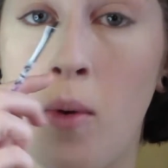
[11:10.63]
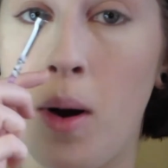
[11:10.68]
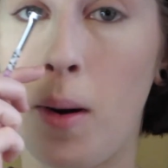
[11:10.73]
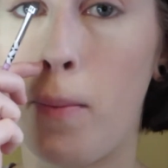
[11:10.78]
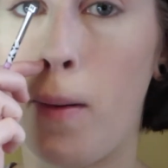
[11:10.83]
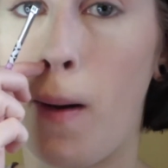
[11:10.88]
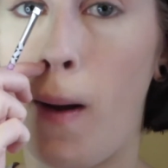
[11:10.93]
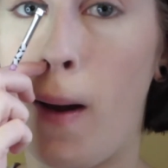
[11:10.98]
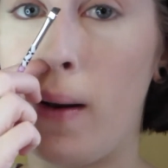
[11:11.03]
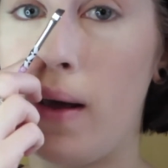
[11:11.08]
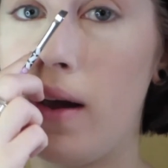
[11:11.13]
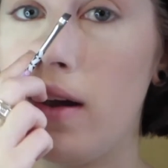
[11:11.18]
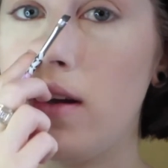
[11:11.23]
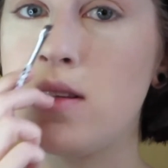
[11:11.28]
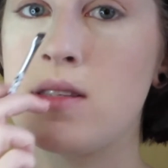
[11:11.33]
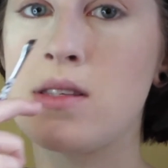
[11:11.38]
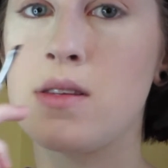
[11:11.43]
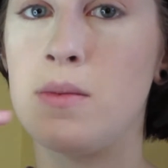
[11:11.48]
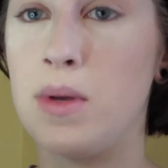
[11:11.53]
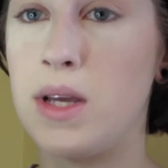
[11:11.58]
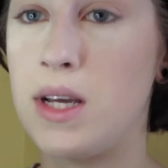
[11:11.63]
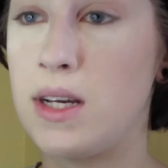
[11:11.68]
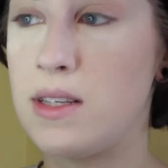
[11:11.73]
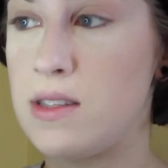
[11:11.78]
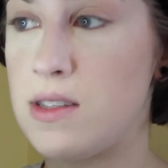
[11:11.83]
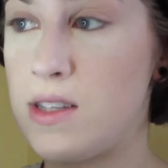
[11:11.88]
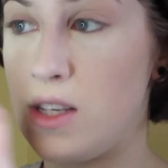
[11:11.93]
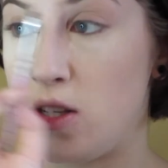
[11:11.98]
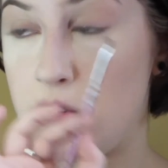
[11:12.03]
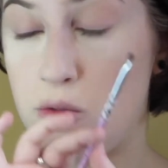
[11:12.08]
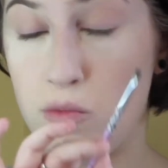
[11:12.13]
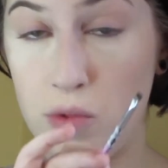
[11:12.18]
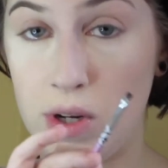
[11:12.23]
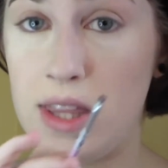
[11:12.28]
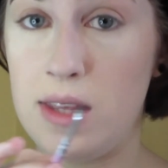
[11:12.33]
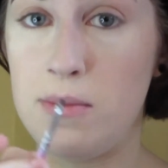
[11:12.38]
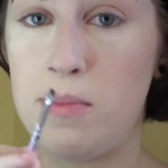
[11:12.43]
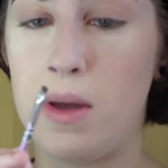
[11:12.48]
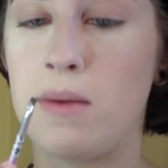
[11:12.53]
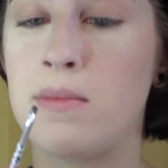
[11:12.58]
more product because it's like
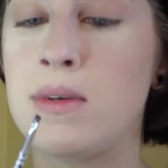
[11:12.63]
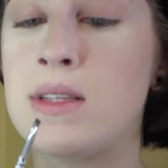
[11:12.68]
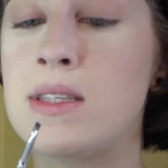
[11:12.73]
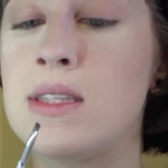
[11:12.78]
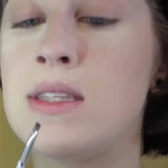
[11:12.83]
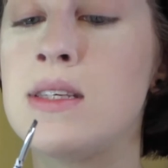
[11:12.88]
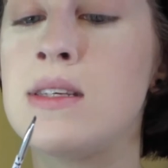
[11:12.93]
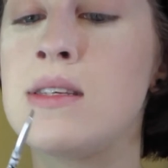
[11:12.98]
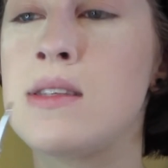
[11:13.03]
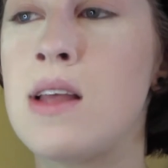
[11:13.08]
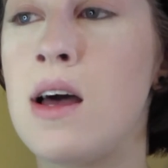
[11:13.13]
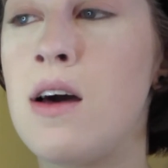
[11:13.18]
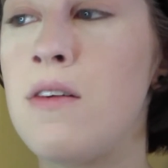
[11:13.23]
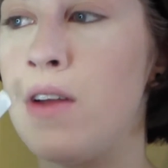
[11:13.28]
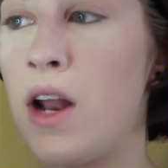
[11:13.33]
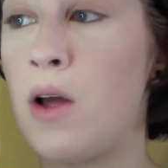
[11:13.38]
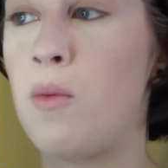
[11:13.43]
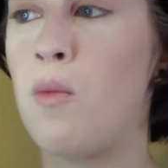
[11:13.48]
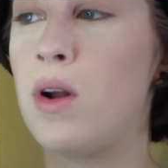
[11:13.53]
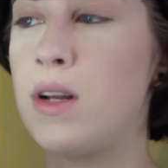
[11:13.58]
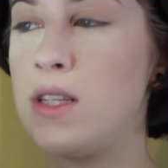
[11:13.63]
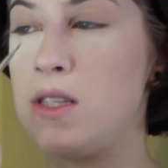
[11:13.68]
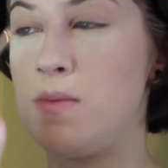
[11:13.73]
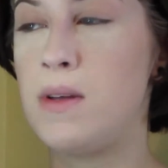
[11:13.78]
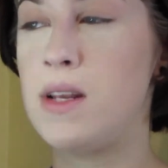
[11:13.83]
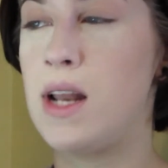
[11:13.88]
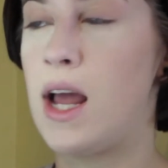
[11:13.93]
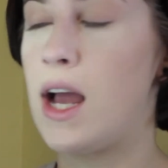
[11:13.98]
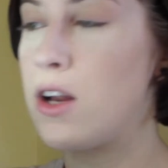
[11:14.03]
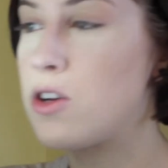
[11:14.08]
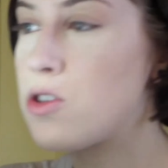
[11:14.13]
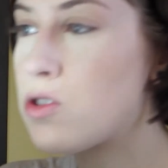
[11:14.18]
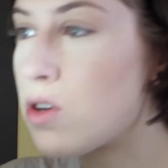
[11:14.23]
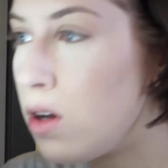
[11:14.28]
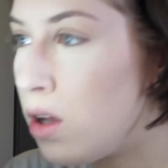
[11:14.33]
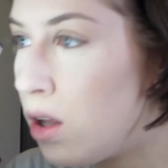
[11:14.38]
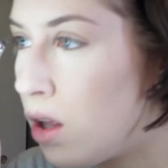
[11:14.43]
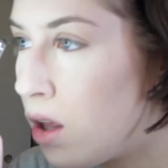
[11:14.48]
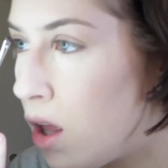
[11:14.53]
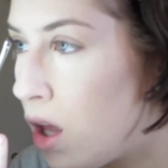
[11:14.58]
really pigmented, this stuff, and I want it to be
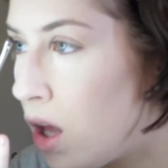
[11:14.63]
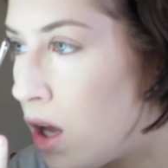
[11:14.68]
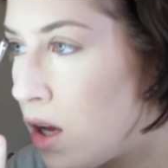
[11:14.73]
natural.